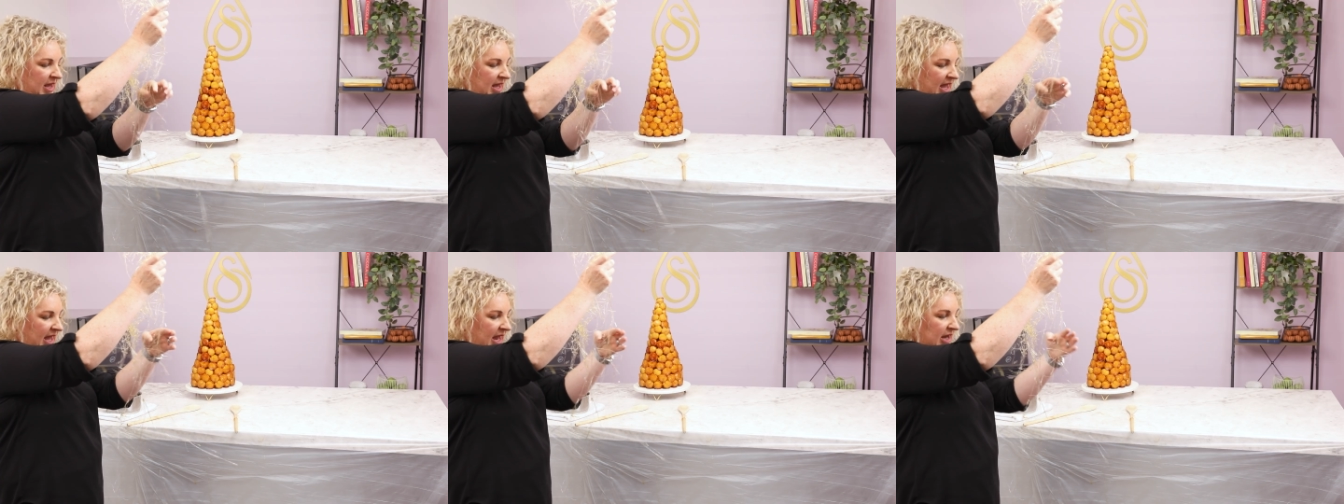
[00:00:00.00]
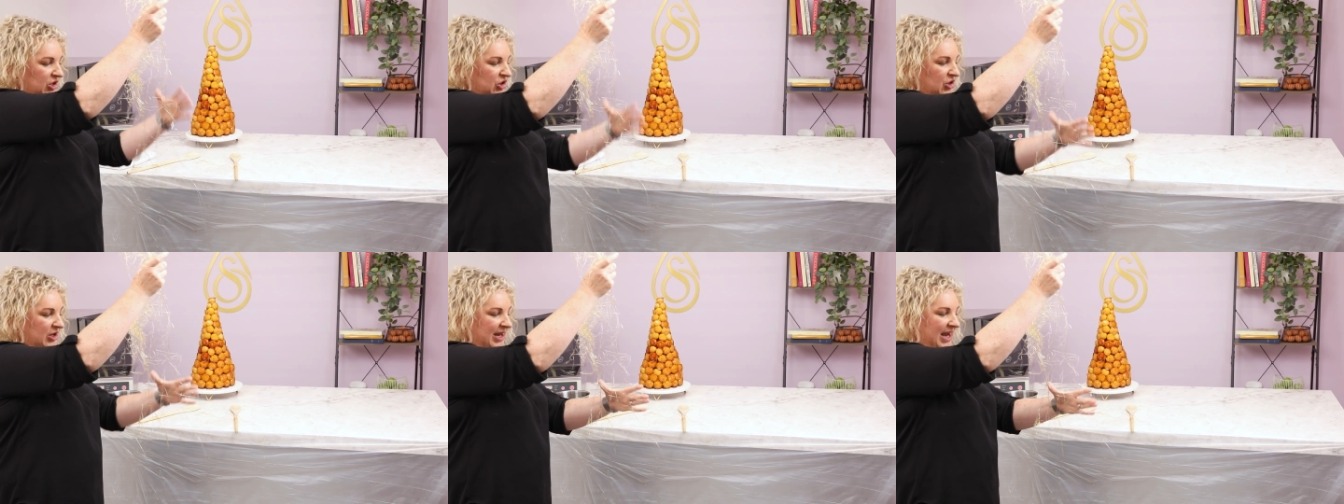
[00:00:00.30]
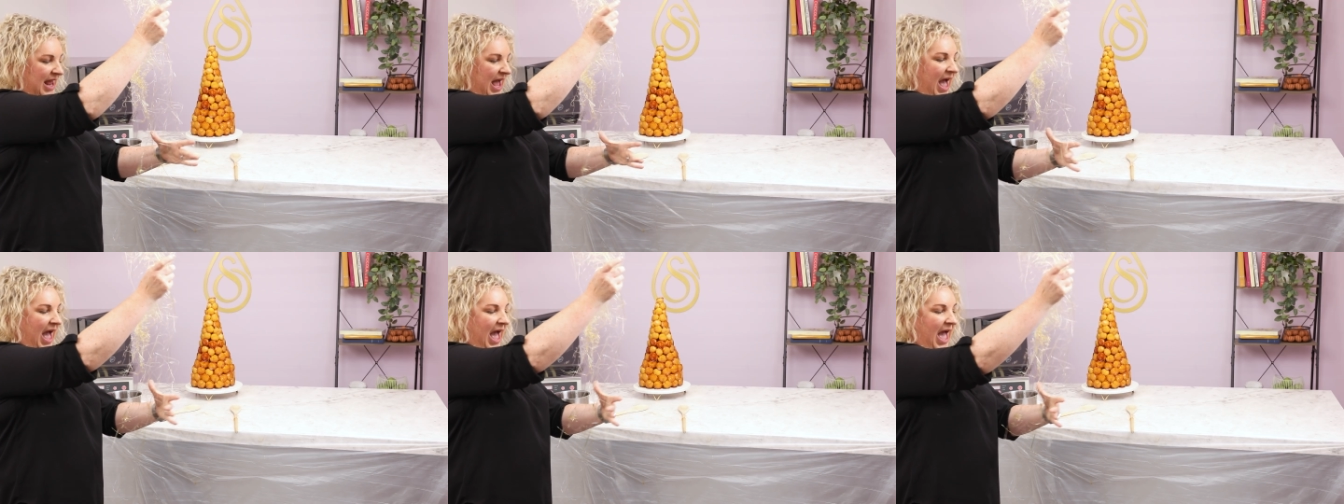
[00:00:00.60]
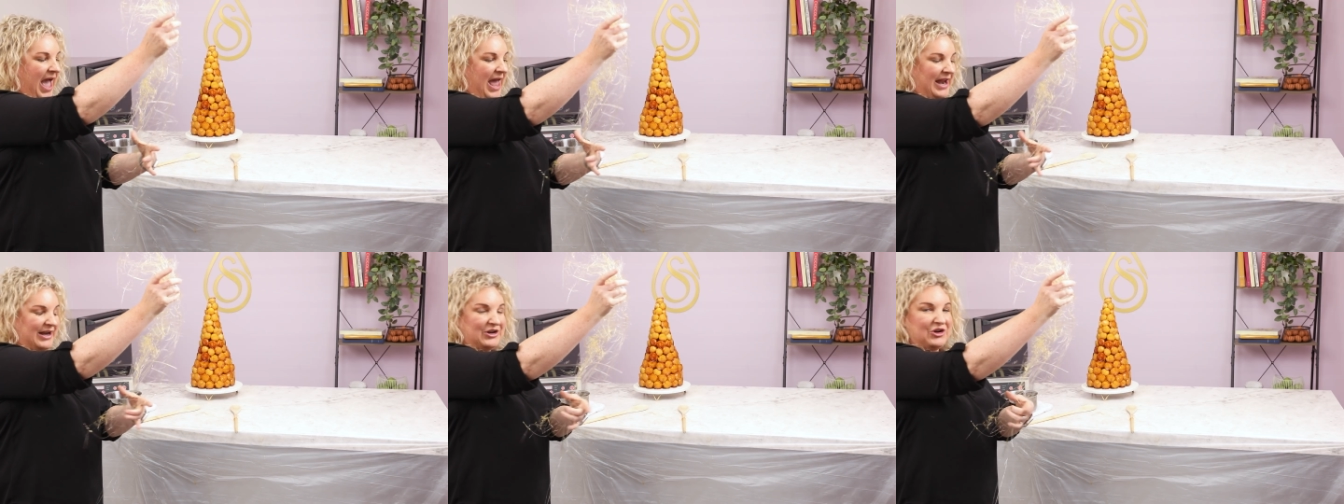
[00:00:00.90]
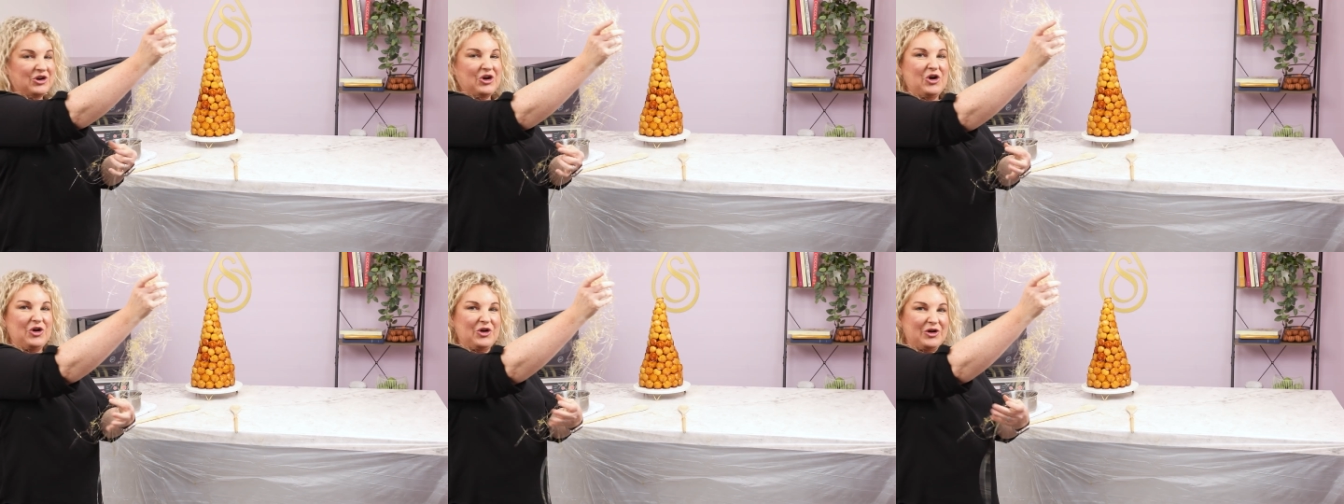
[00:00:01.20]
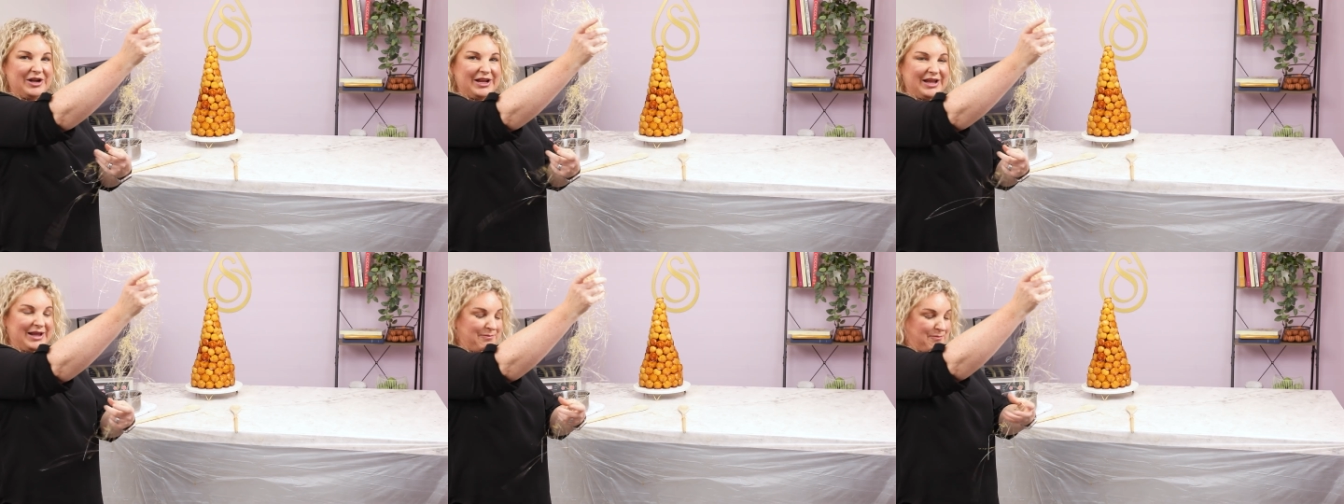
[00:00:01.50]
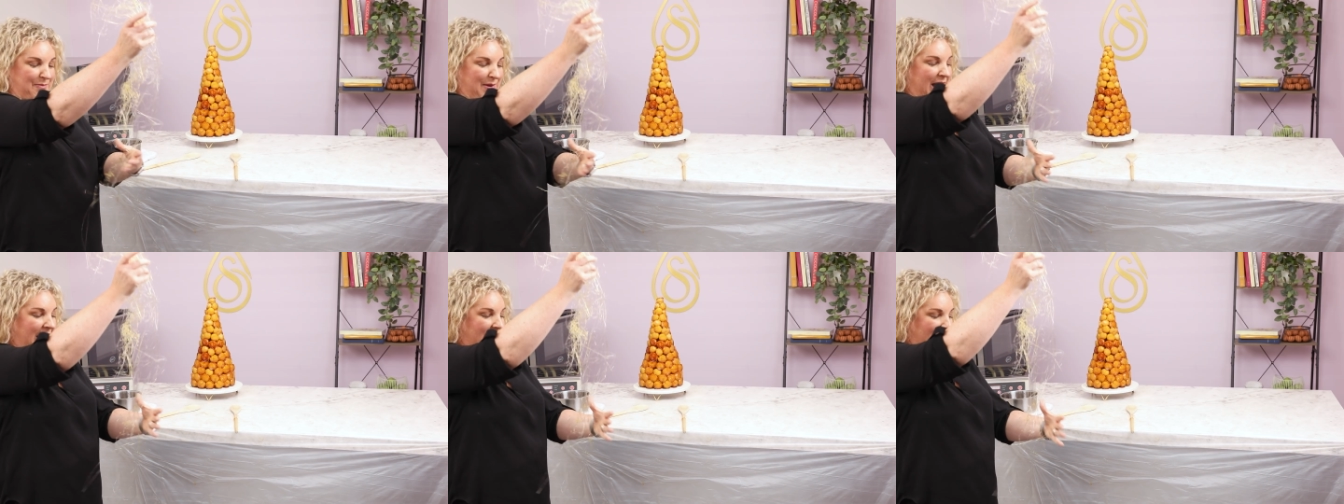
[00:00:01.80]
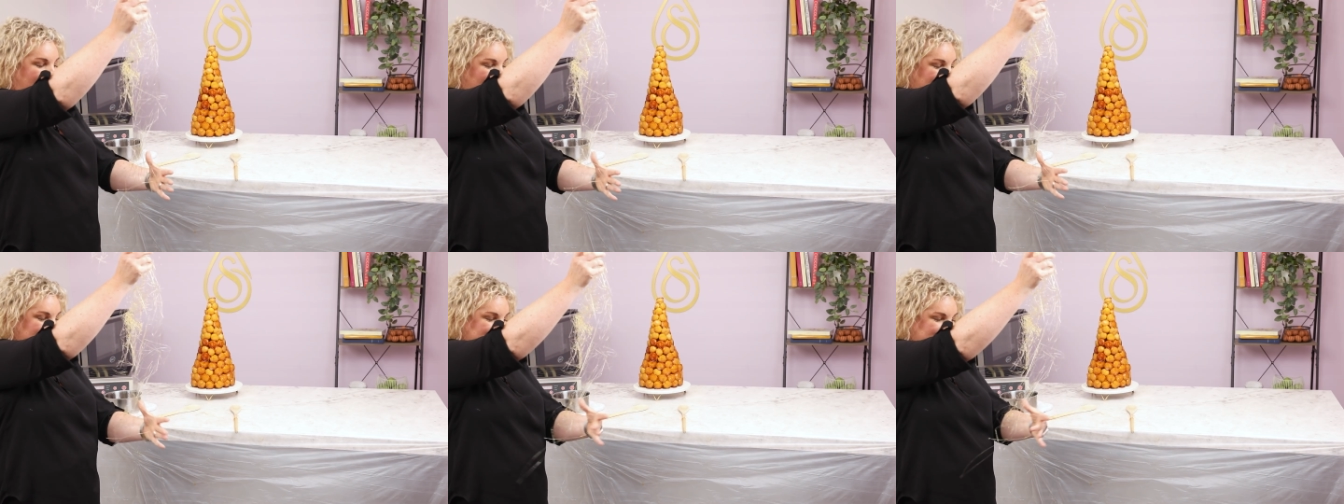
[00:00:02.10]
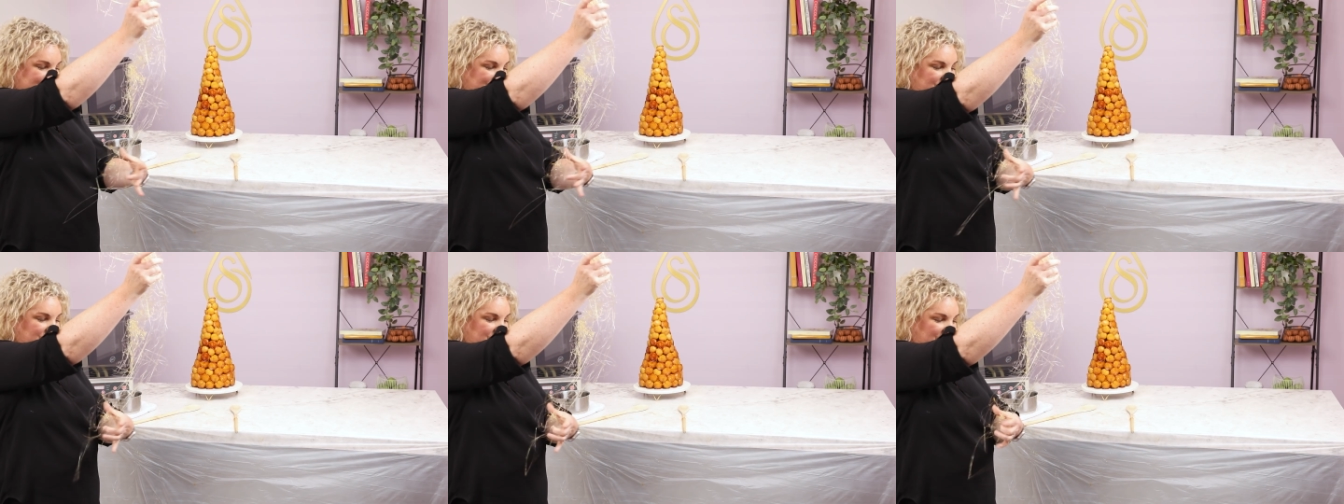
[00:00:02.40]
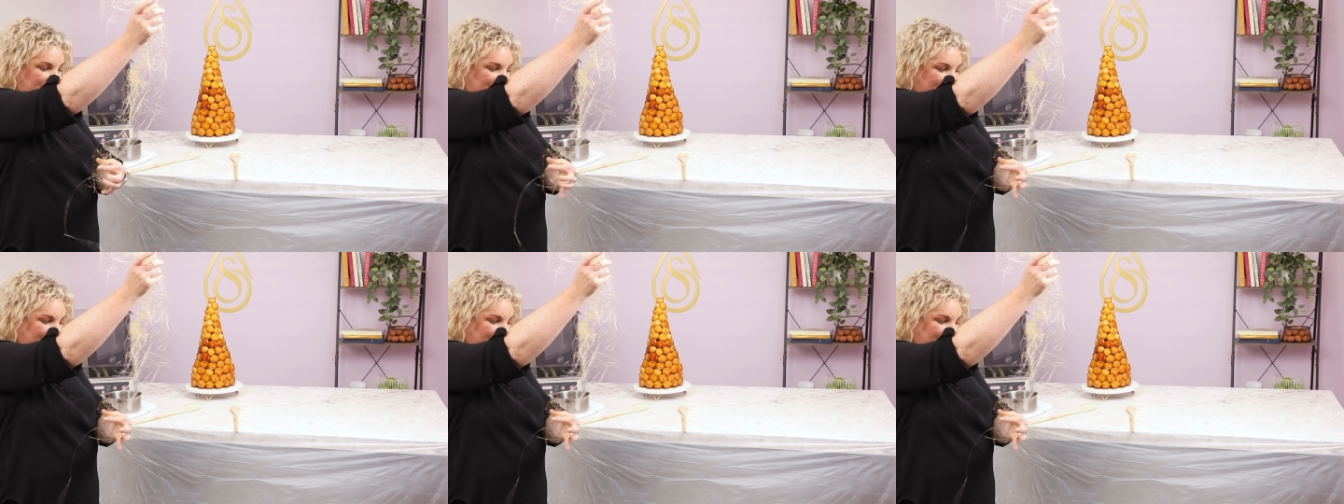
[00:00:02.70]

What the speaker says: And you can add it on in parts, so you don't